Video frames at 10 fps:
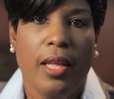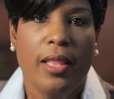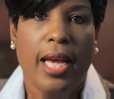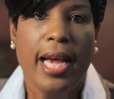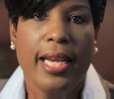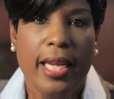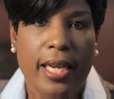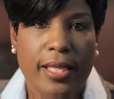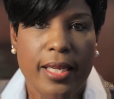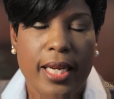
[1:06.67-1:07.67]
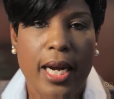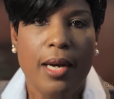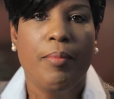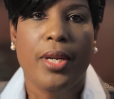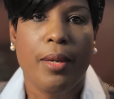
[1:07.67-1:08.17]
that it is
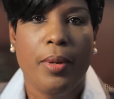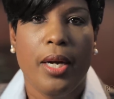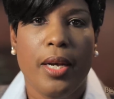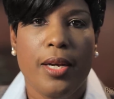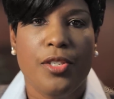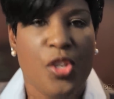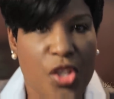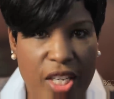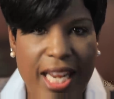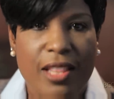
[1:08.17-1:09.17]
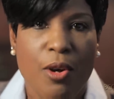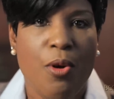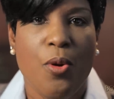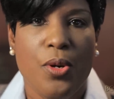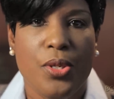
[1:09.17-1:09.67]
incumbent upon us to stay the
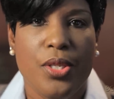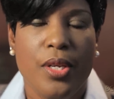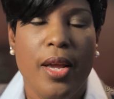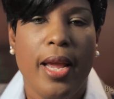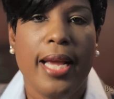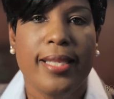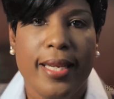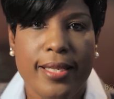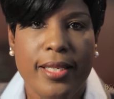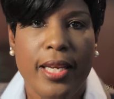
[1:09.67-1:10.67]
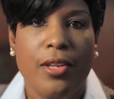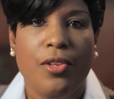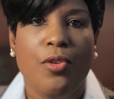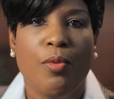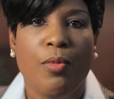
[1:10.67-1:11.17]
course and to continue
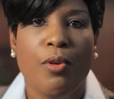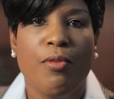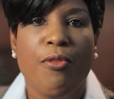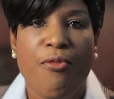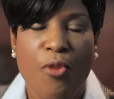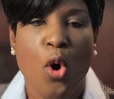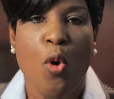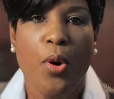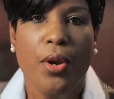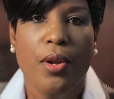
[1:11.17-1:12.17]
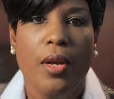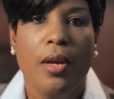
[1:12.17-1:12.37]
to move forward,